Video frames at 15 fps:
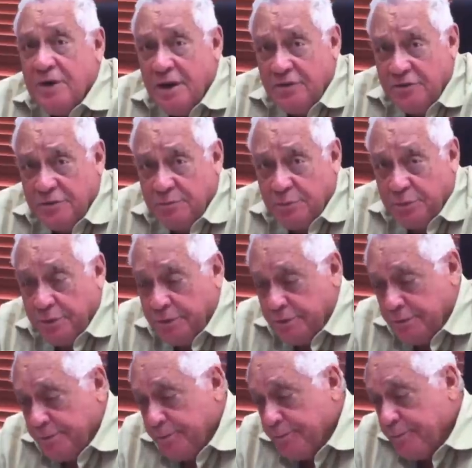
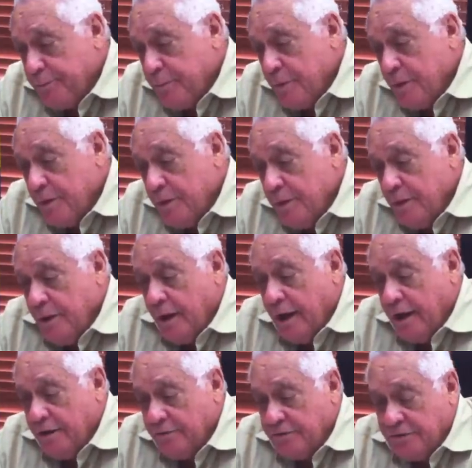transport.
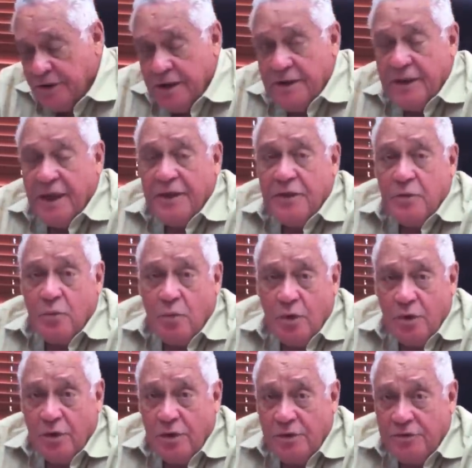I have said that the
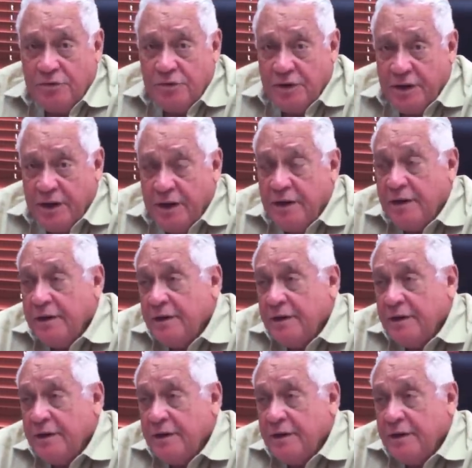world today